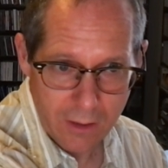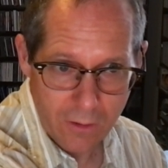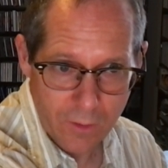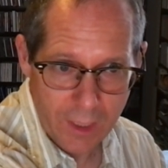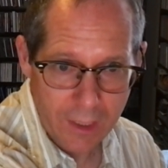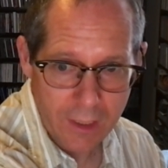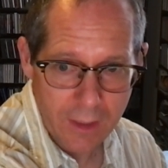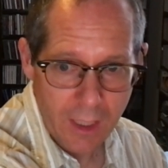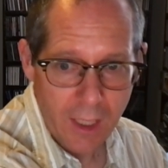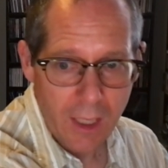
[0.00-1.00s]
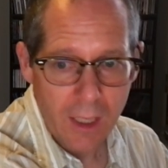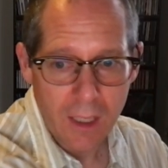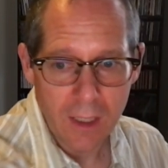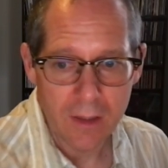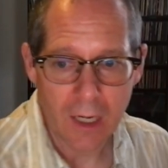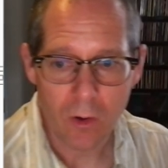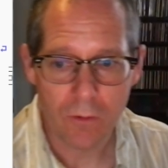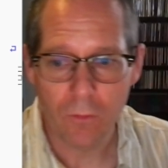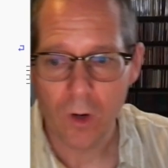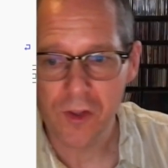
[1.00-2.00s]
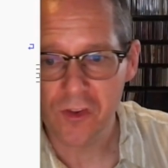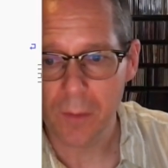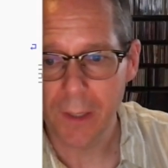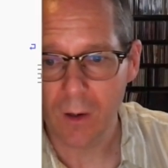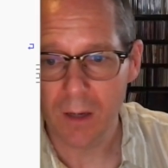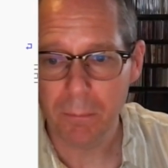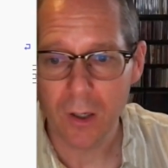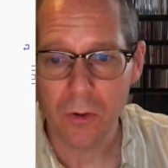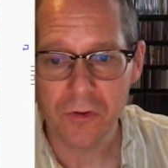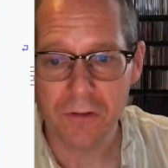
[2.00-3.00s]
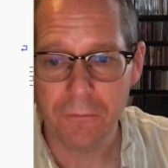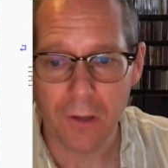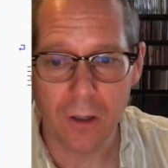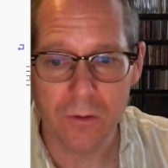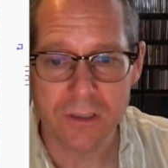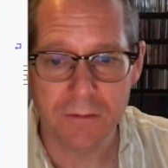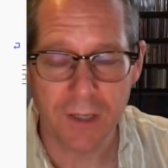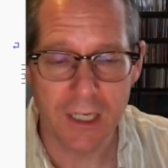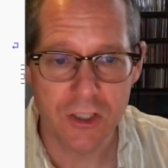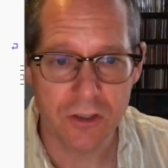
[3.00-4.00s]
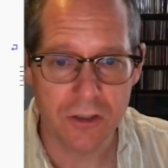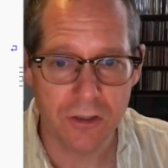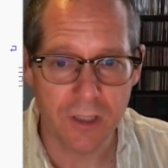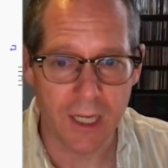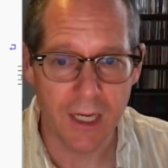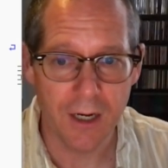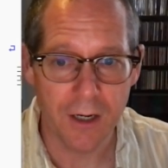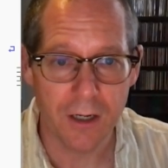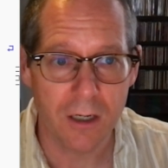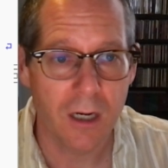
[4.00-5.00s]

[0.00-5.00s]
Okay? Now her voice is up here on bows and flows of angel hair.